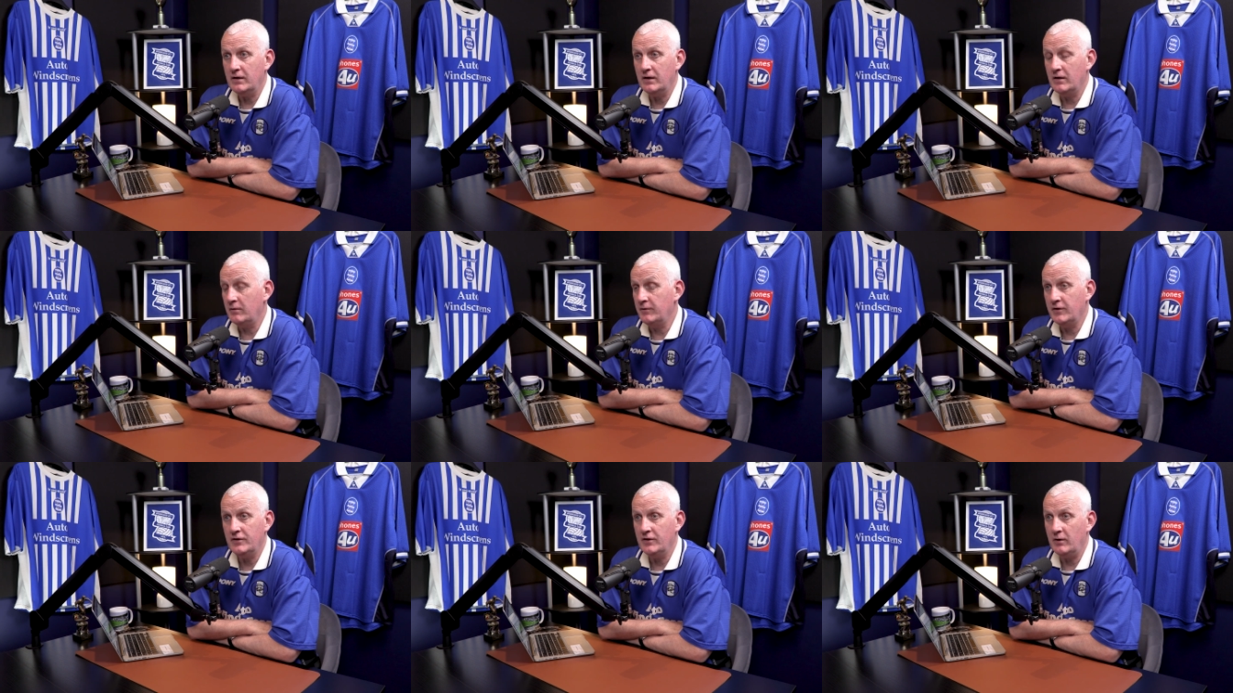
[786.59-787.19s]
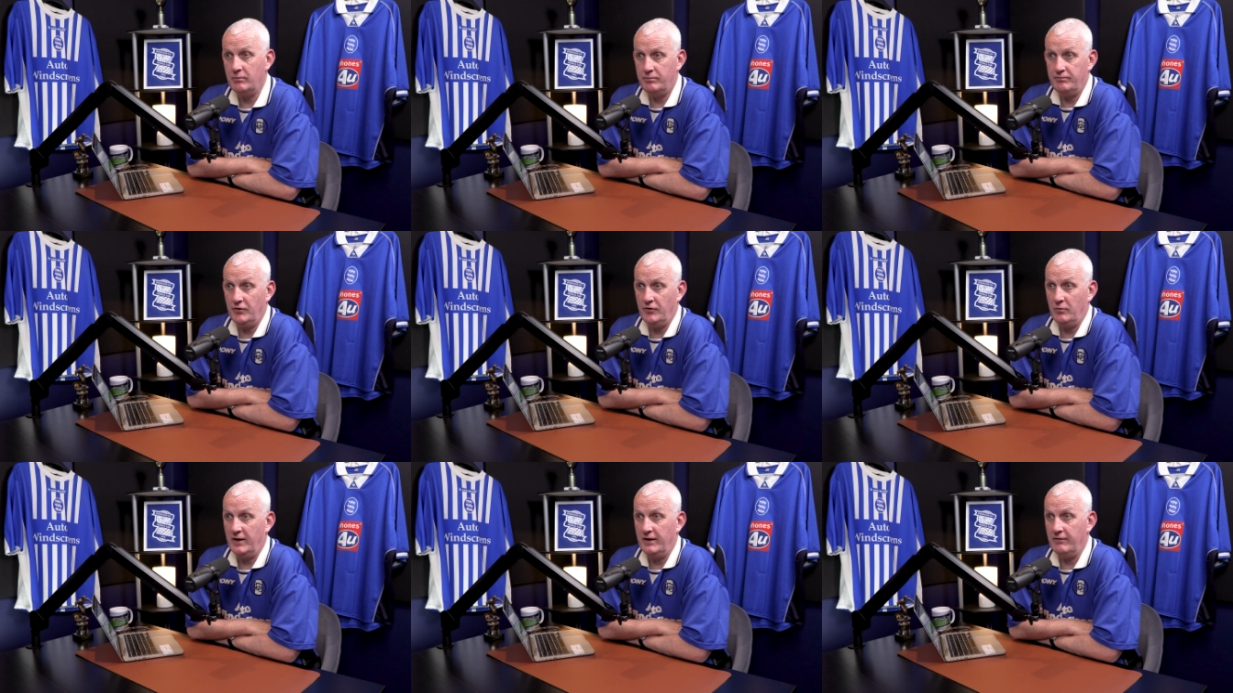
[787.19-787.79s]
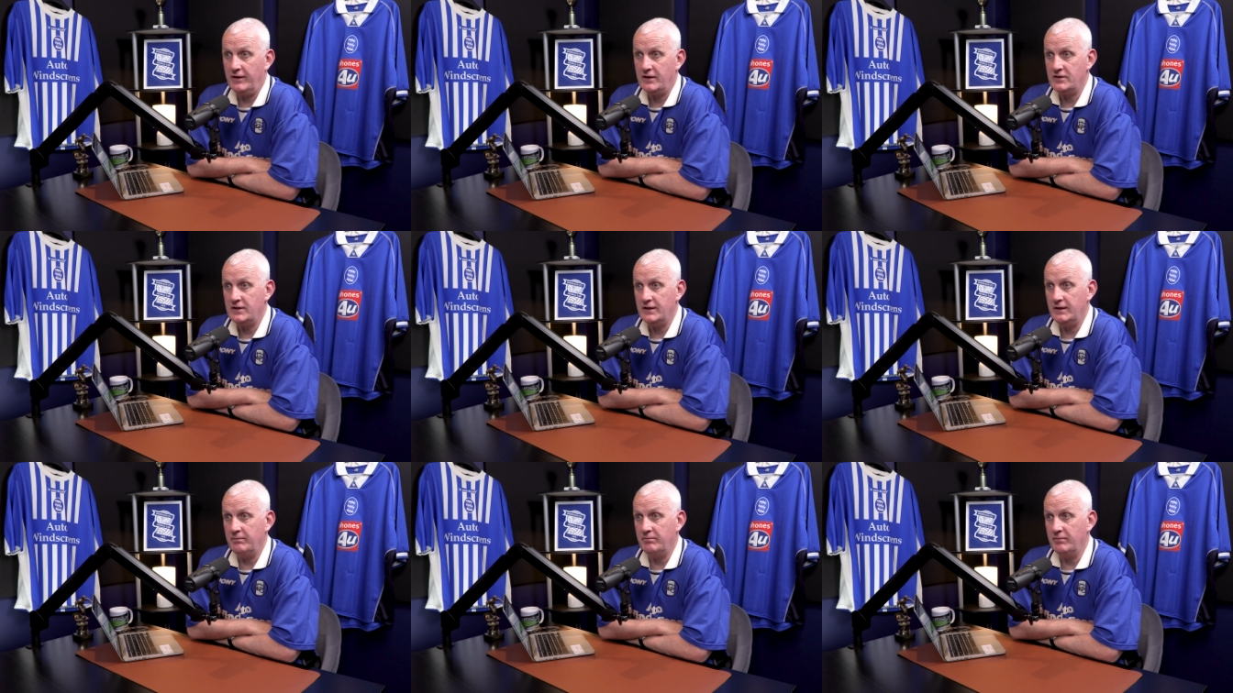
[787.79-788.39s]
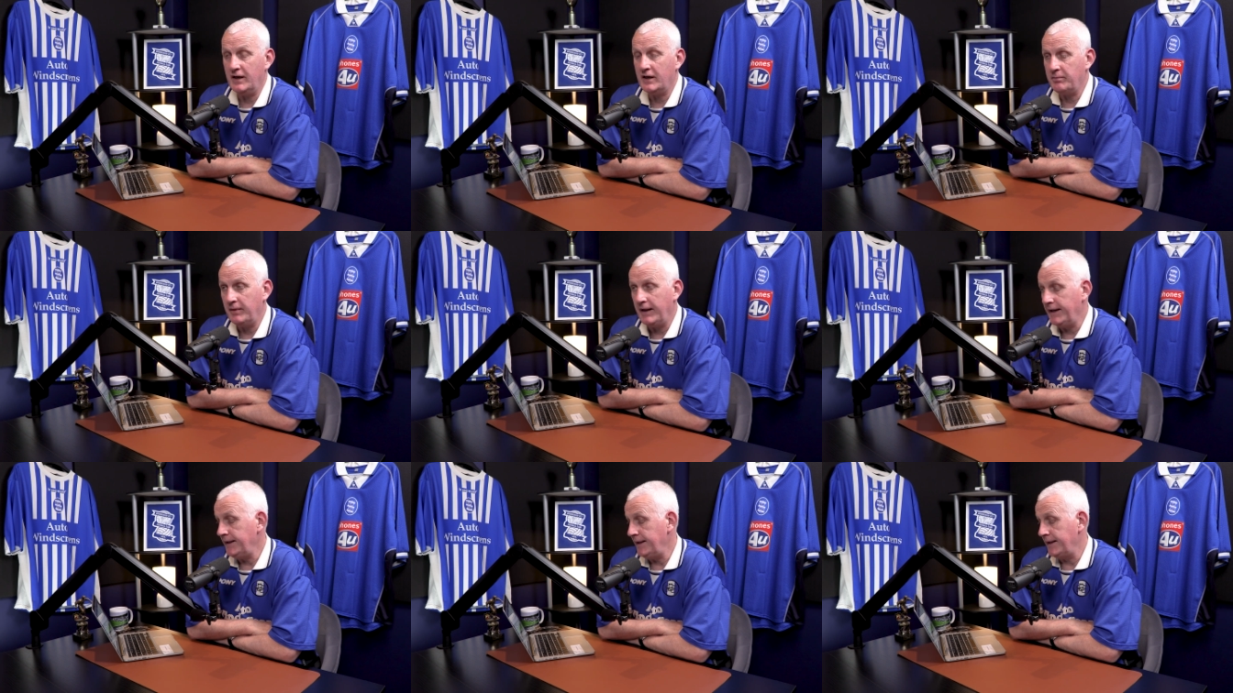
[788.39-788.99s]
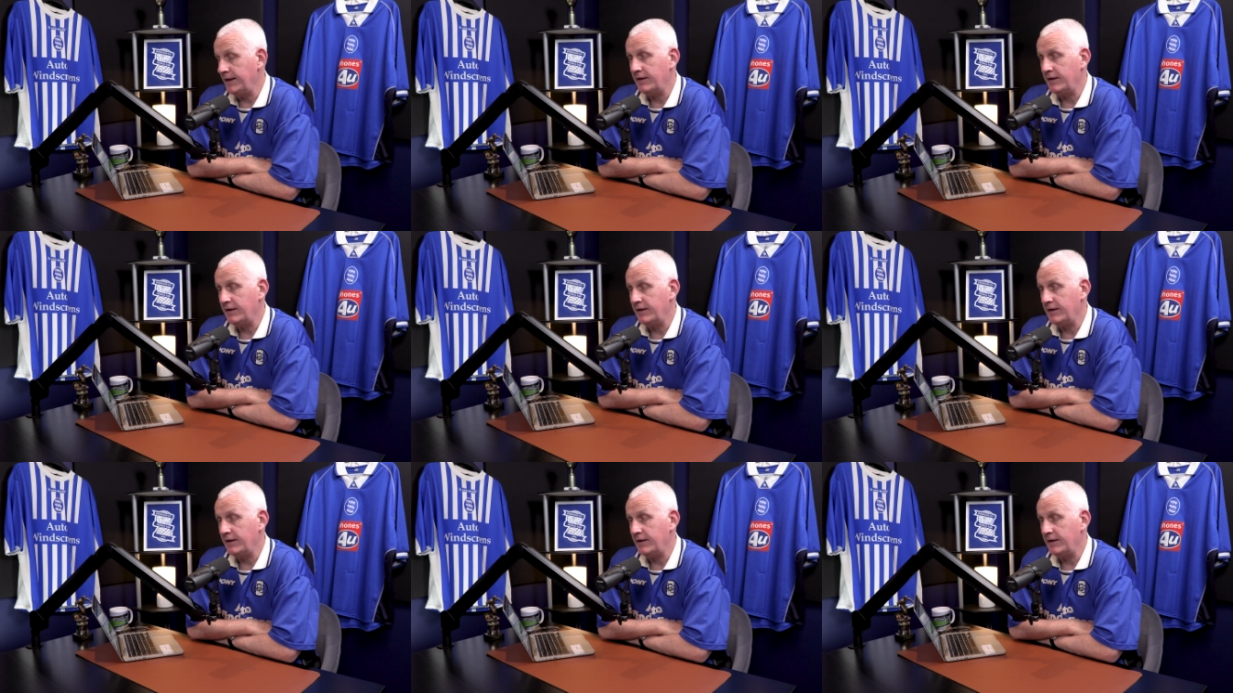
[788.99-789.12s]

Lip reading: And there's no other way of actually explaining